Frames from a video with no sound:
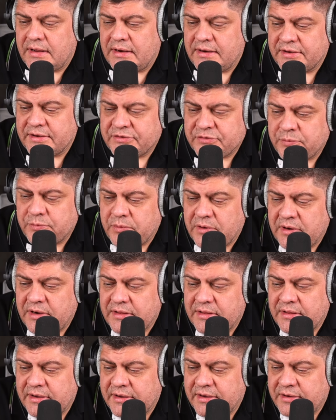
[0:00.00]
Alex,
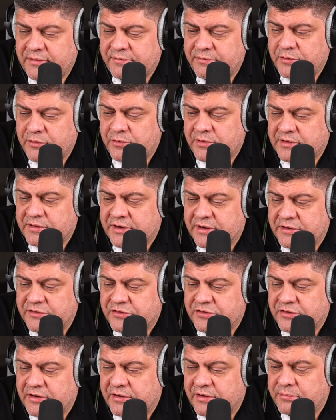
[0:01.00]
while I have your
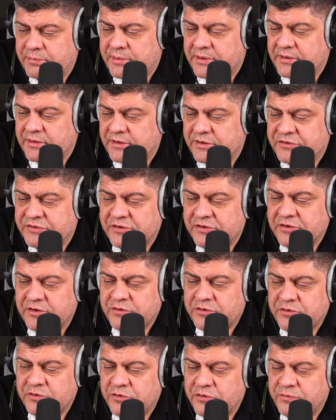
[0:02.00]
attention, I've been
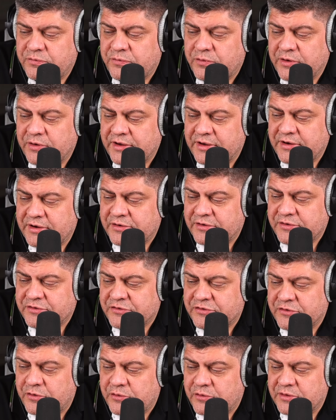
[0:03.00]
listening to you for
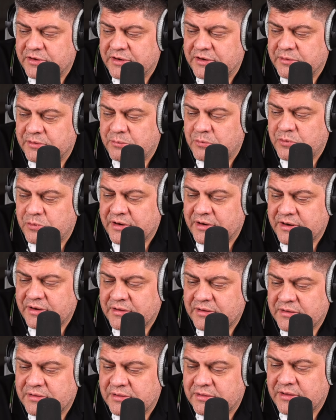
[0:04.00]
years, early in the
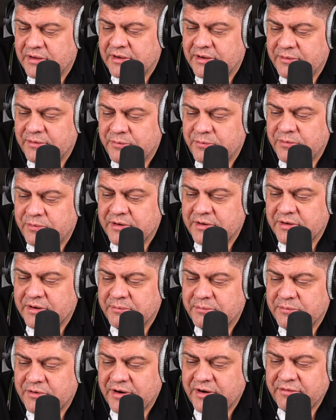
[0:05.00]
morning, live when
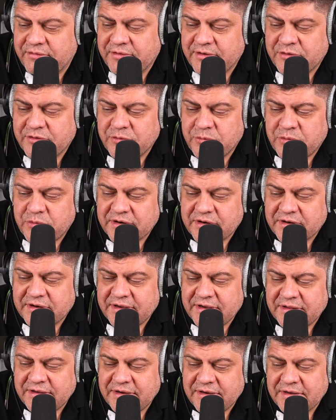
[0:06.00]
I'm driving to work
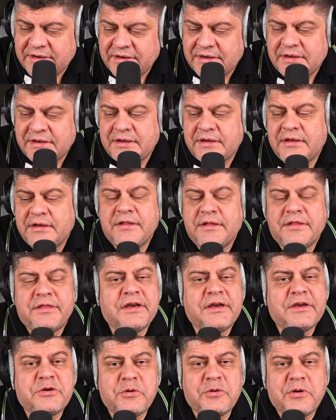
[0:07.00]
daily.
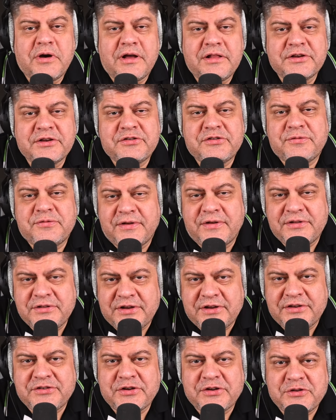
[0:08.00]
Thank you, Alex.
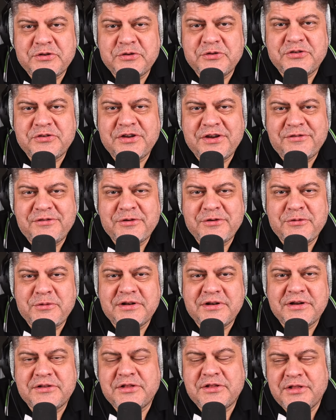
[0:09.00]
Fantastic to see
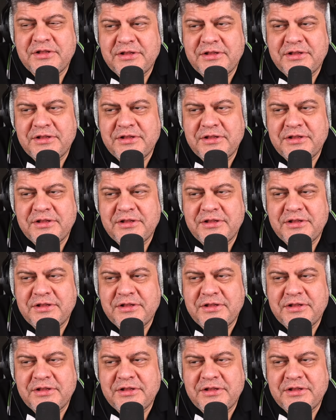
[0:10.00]
everyone.